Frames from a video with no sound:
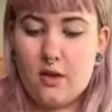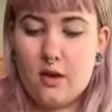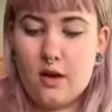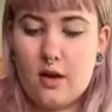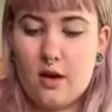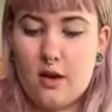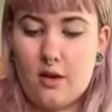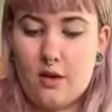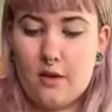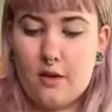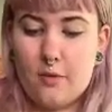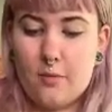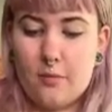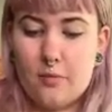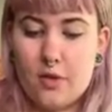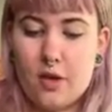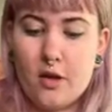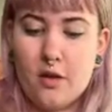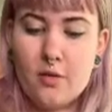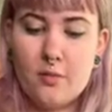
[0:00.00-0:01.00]

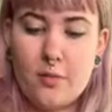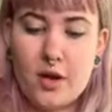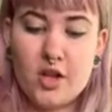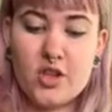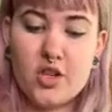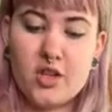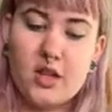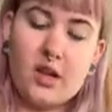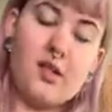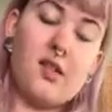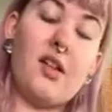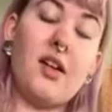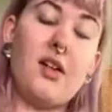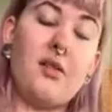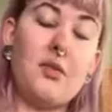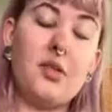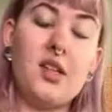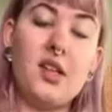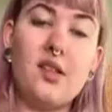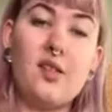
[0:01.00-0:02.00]
Matcha does
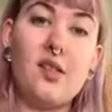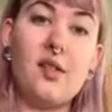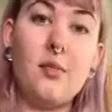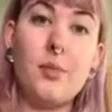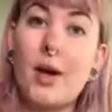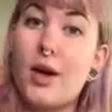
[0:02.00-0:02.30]
have a decent